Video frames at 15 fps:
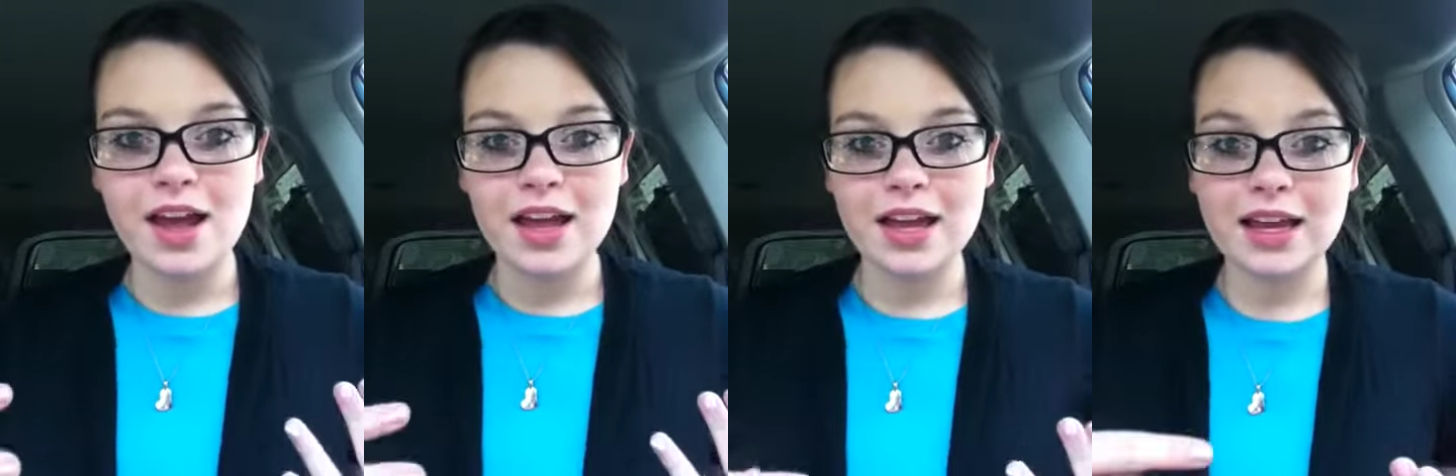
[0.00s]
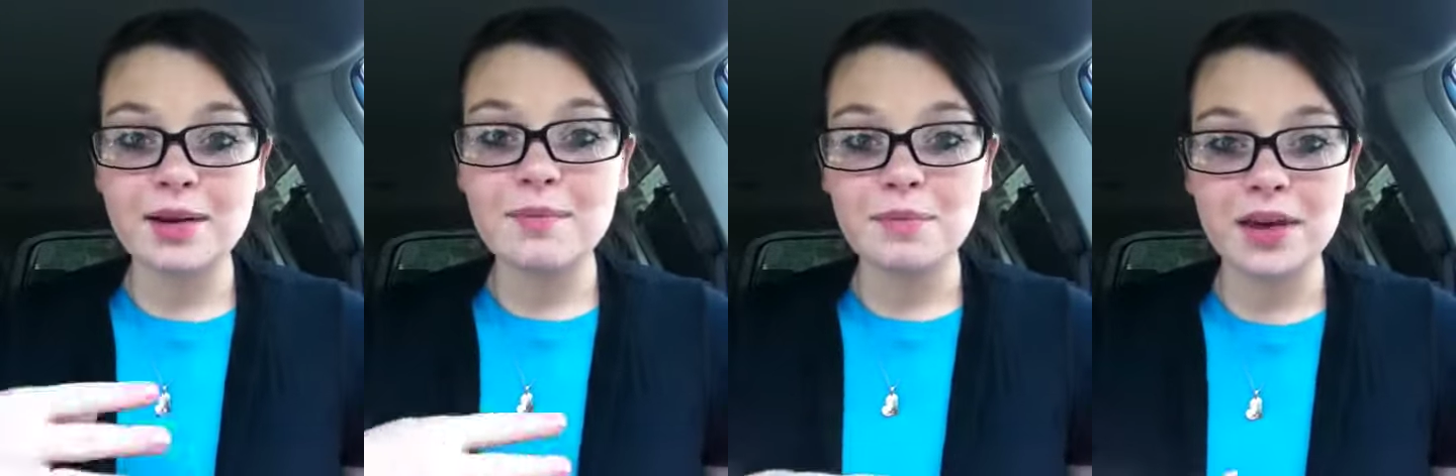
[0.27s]

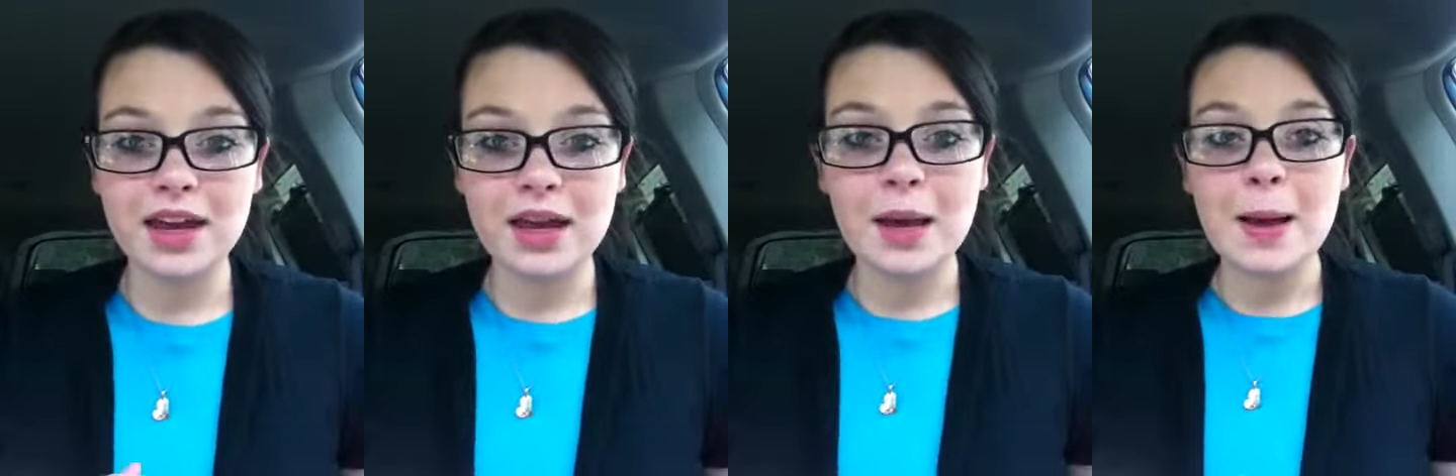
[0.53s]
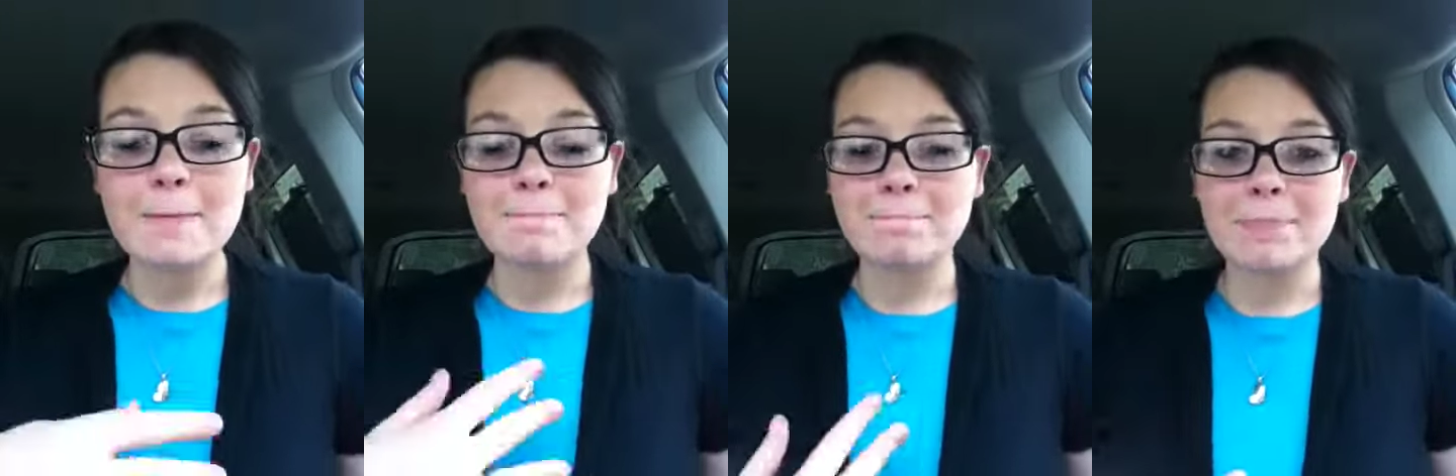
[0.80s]
He can
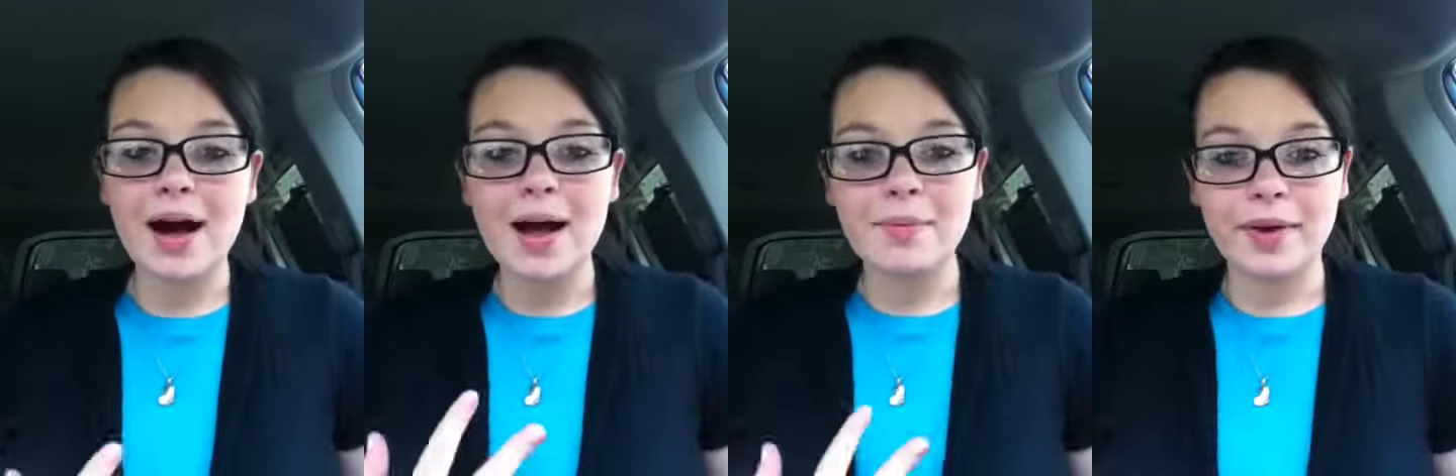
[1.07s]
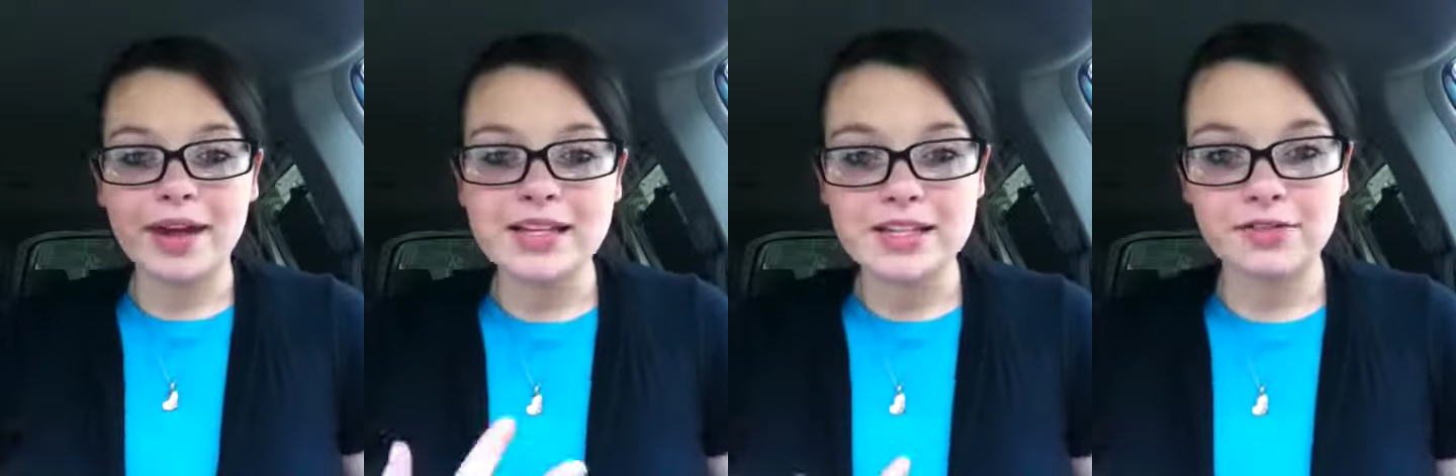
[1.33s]
be
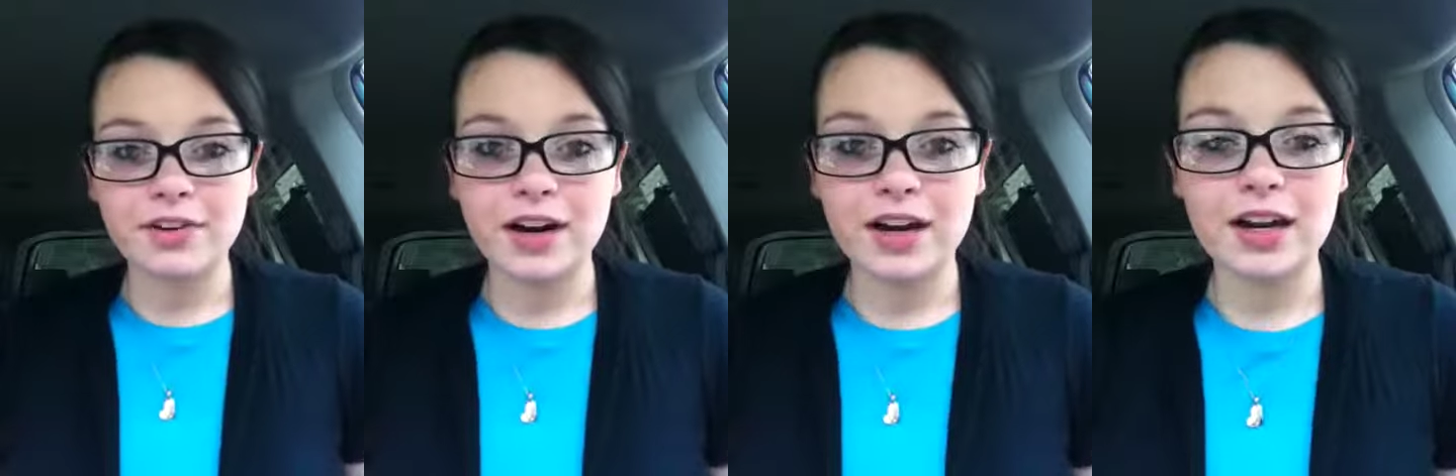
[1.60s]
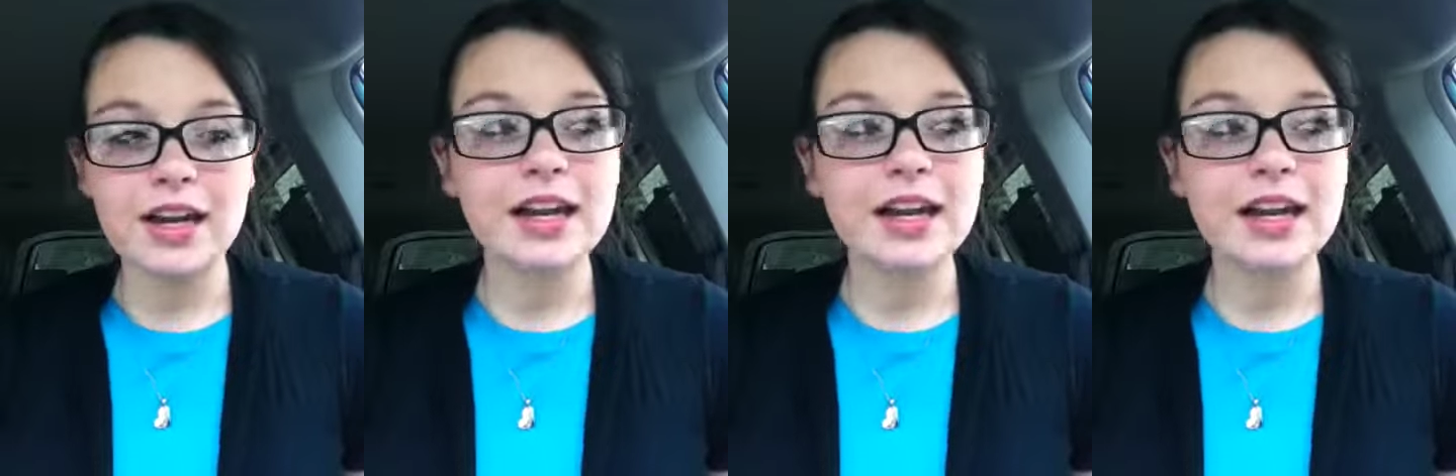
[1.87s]
my best friend.